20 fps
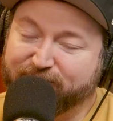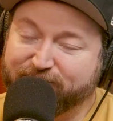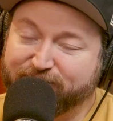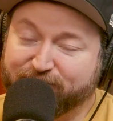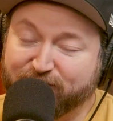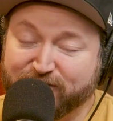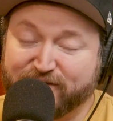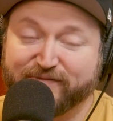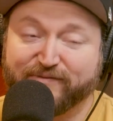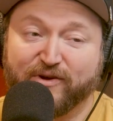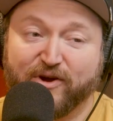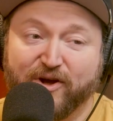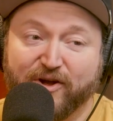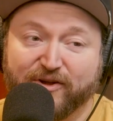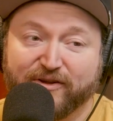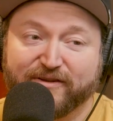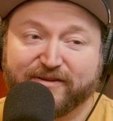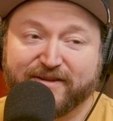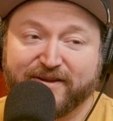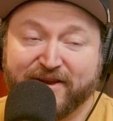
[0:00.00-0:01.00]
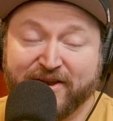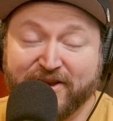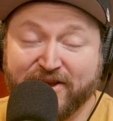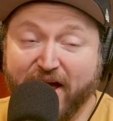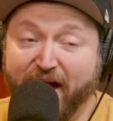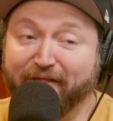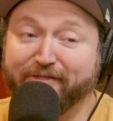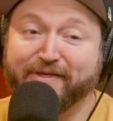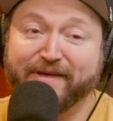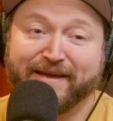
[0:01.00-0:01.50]
First of all,
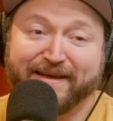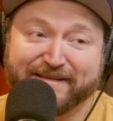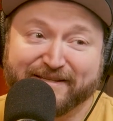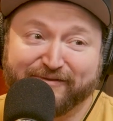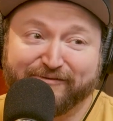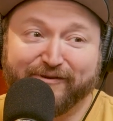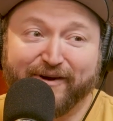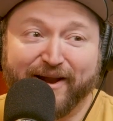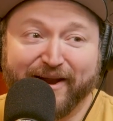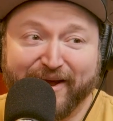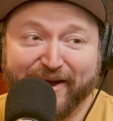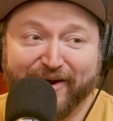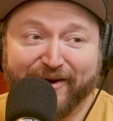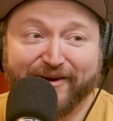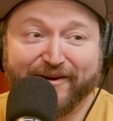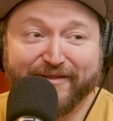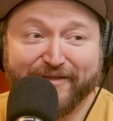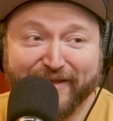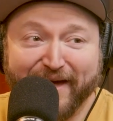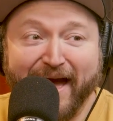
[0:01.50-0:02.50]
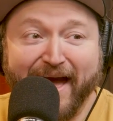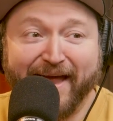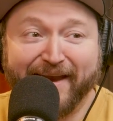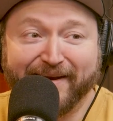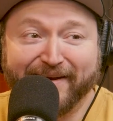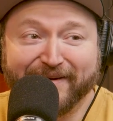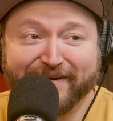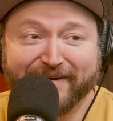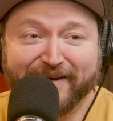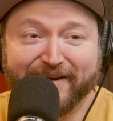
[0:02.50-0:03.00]
nothing is funnier
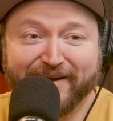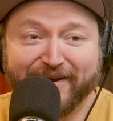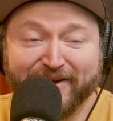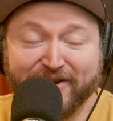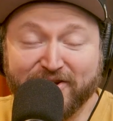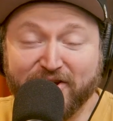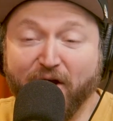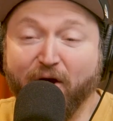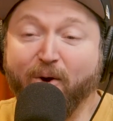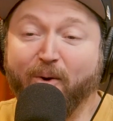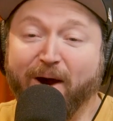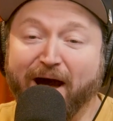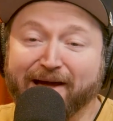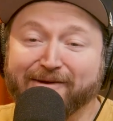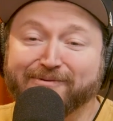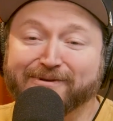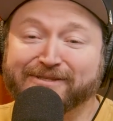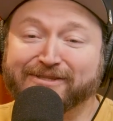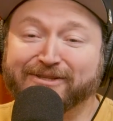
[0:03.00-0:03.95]
than, no, I was